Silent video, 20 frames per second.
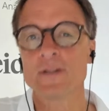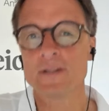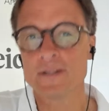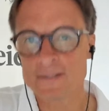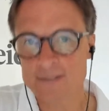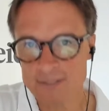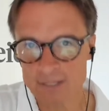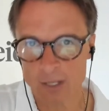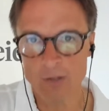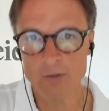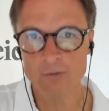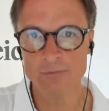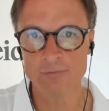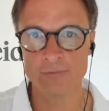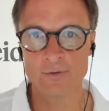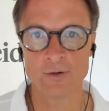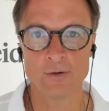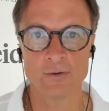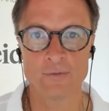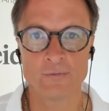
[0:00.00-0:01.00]
with
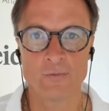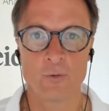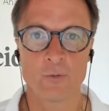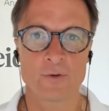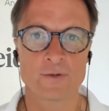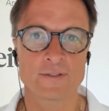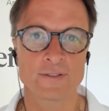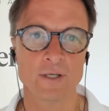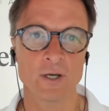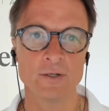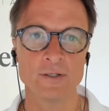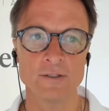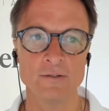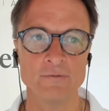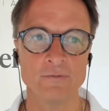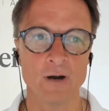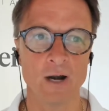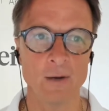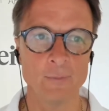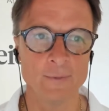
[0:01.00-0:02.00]
itself, focusing on the
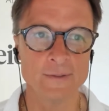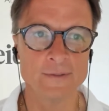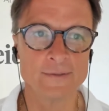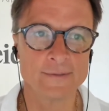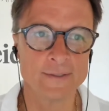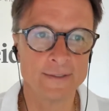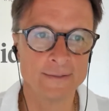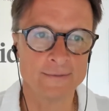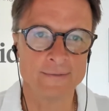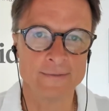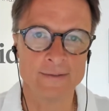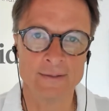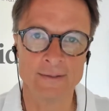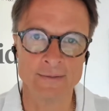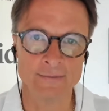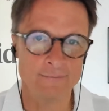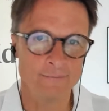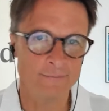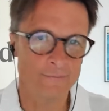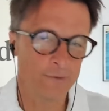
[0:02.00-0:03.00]
environment,
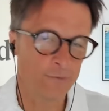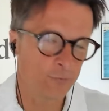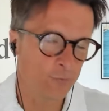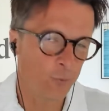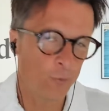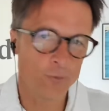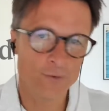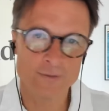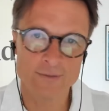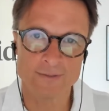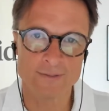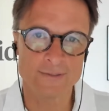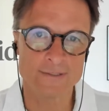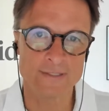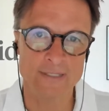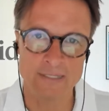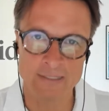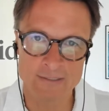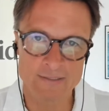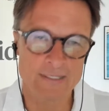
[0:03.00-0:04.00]
and of course,
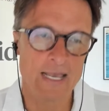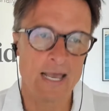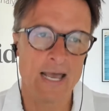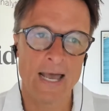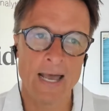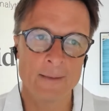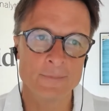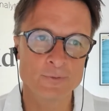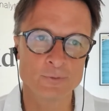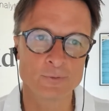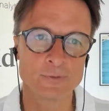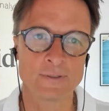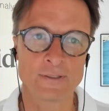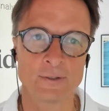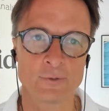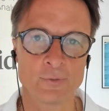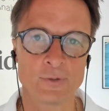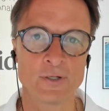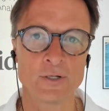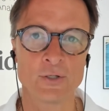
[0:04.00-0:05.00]
it's absolutely
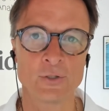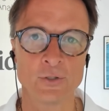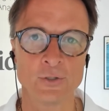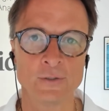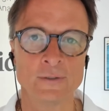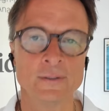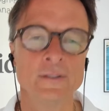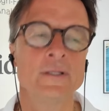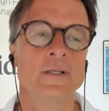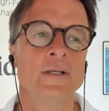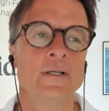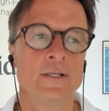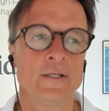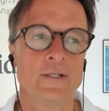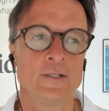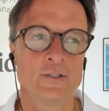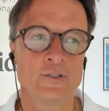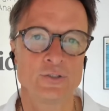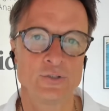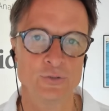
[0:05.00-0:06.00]
critical
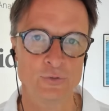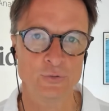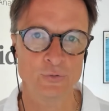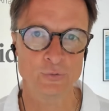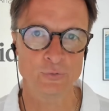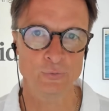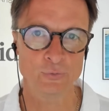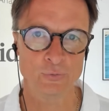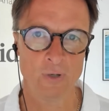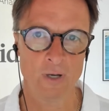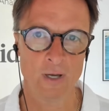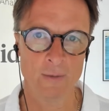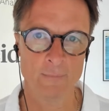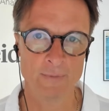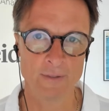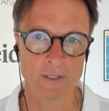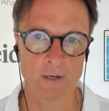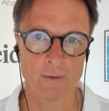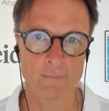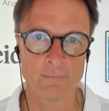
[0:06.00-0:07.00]
to
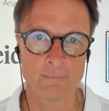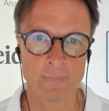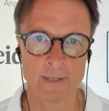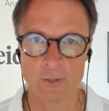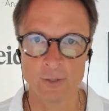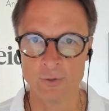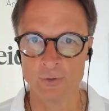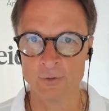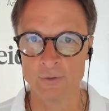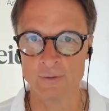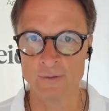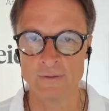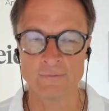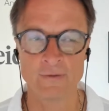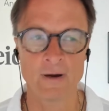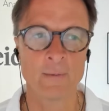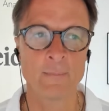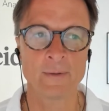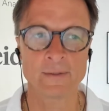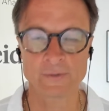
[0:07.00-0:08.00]
become better
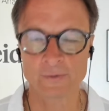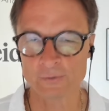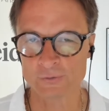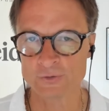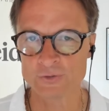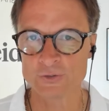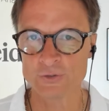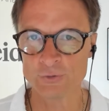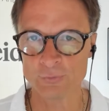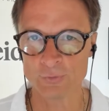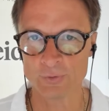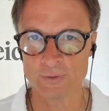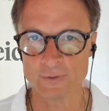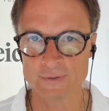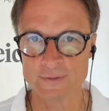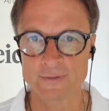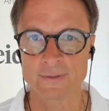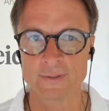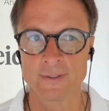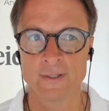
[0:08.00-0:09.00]
environmental
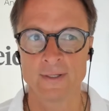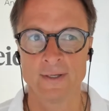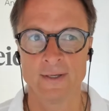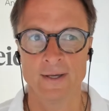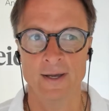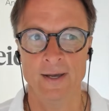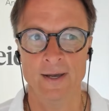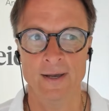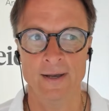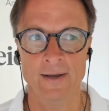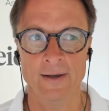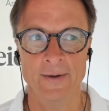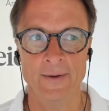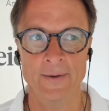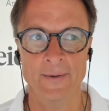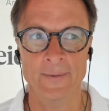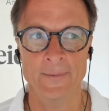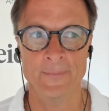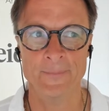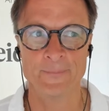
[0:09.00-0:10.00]
stewards.
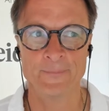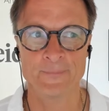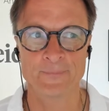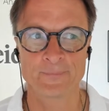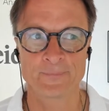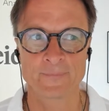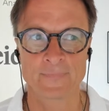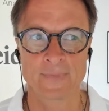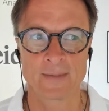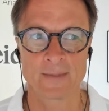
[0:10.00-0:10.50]
Um,